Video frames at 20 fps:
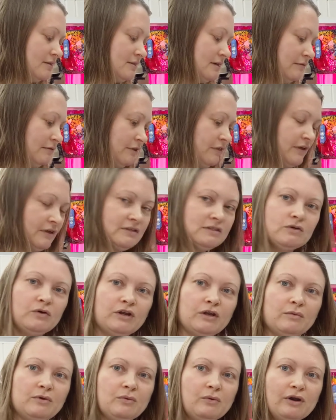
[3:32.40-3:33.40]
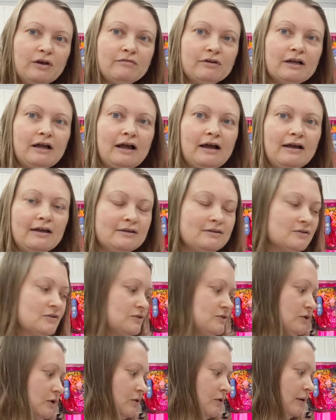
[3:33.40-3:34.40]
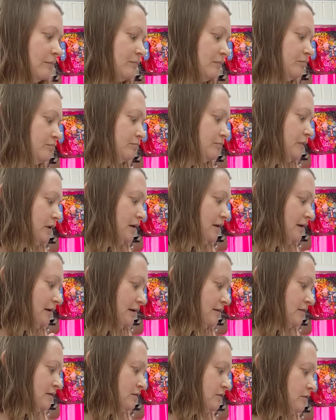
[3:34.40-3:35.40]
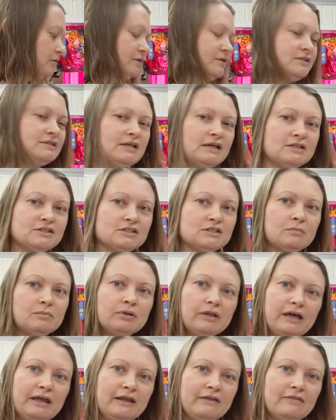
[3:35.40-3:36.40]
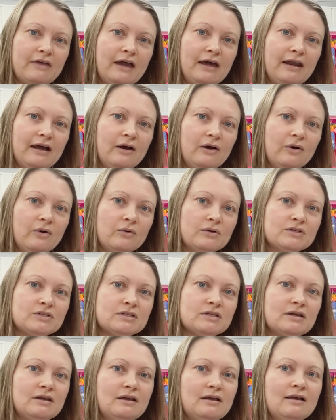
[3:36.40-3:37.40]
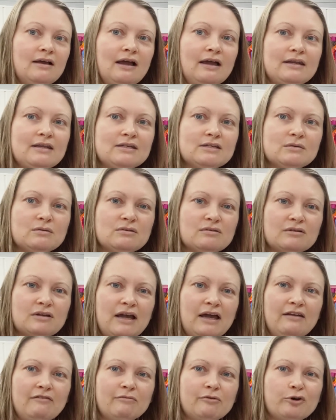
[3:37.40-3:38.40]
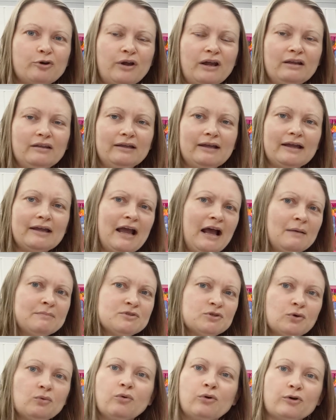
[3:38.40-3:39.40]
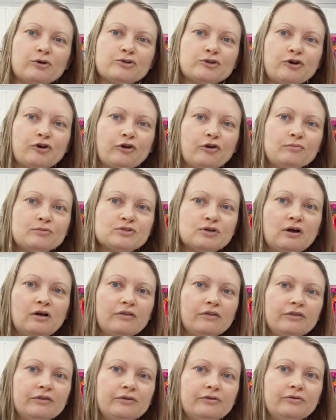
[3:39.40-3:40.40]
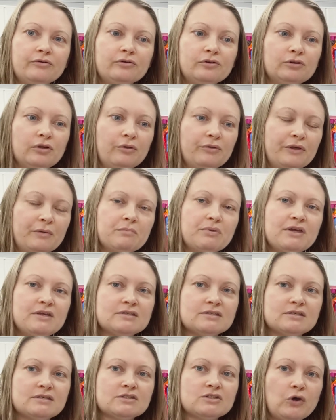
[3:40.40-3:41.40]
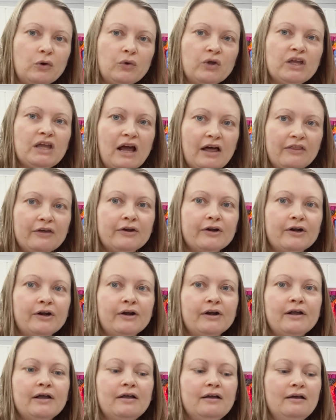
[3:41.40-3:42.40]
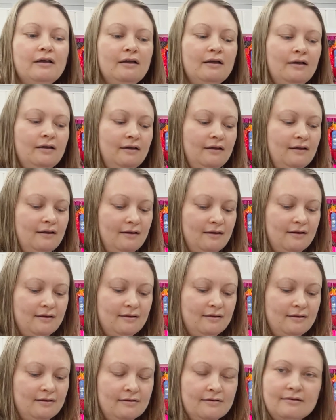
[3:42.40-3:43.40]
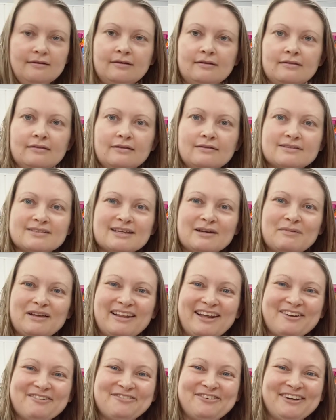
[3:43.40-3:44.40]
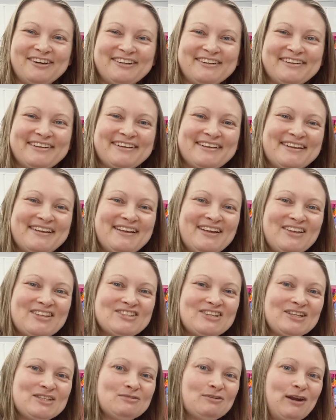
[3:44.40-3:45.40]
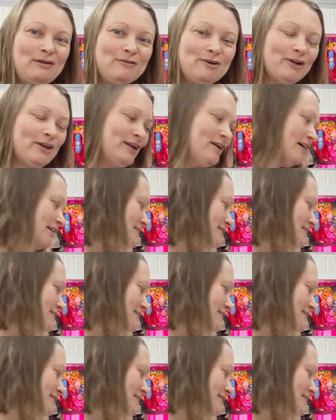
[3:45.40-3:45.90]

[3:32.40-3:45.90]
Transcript: everything is going to be one of a kind. So I'm in the early stages of planning that out. I need to kind of create like a capsule wardrobe so all the little clothing pieces go together, and it's gonna be a lot of fun. So that's what I'm working